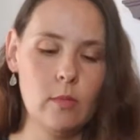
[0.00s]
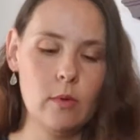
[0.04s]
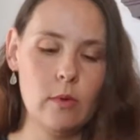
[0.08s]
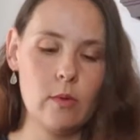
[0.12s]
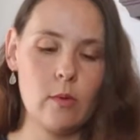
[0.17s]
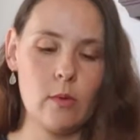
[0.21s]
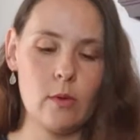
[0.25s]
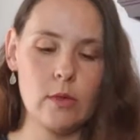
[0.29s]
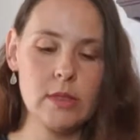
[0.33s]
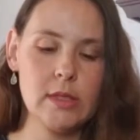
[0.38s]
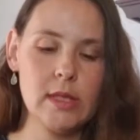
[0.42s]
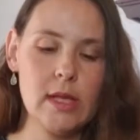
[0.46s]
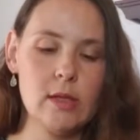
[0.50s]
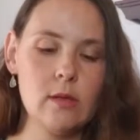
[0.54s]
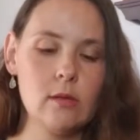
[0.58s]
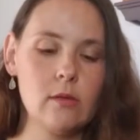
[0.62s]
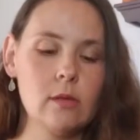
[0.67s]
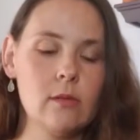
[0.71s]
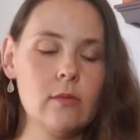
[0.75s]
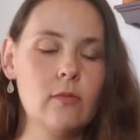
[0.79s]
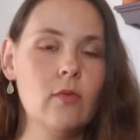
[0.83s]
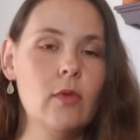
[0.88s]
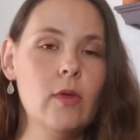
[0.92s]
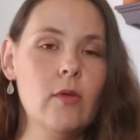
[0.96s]
We wear sandals
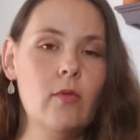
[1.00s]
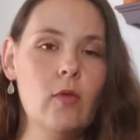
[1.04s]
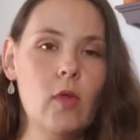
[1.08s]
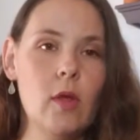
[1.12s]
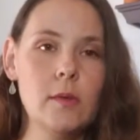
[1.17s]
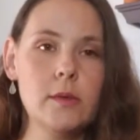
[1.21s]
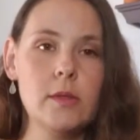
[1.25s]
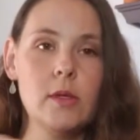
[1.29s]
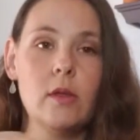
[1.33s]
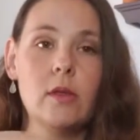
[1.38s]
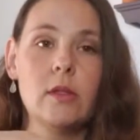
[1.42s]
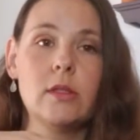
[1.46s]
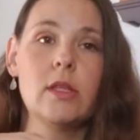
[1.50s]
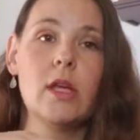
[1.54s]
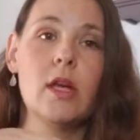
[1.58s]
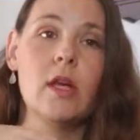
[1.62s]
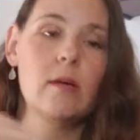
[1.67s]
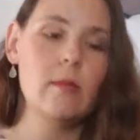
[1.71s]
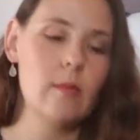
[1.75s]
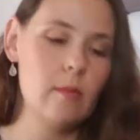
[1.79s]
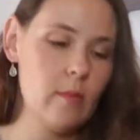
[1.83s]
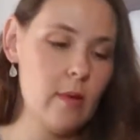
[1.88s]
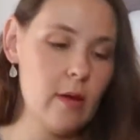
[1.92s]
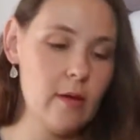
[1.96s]
and flip-flops all the
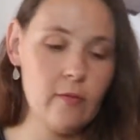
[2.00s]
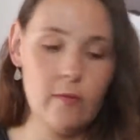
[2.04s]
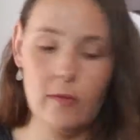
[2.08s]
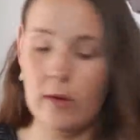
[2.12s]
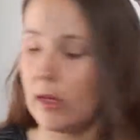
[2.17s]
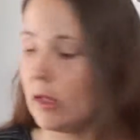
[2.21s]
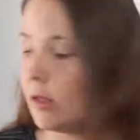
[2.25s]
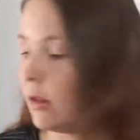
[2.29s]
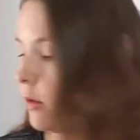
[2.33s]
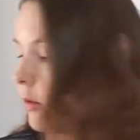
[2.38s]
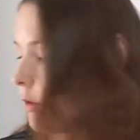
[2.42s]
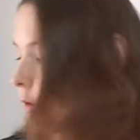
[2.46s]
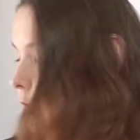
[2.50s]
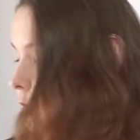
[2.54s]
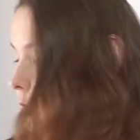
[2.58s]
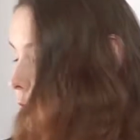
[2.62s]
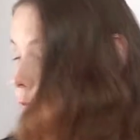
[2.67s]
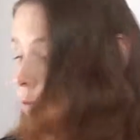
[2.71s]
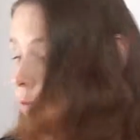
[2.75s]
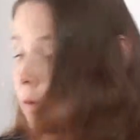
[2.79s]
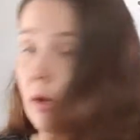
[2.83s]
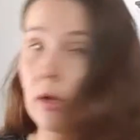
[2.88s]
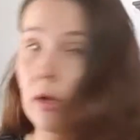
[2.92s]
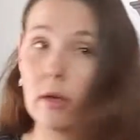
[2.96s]
time, and my feet look
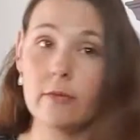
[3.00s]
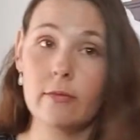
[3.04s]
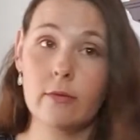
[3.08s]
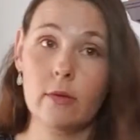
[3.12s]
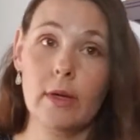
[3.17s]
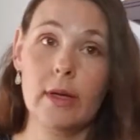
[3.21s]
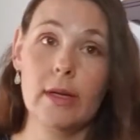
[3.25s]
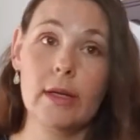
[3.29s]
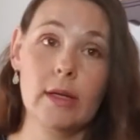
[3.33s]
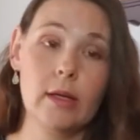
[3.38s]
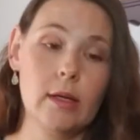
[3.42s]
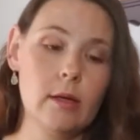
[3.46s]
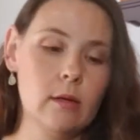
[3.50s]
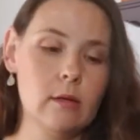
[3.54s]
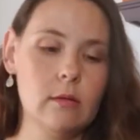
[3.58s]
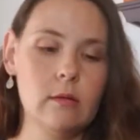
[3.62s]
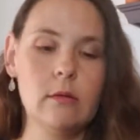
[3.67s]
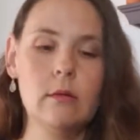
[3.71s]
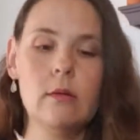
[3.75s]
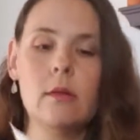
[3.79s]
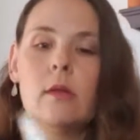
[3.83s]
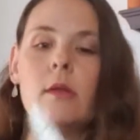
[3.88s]
rough right now.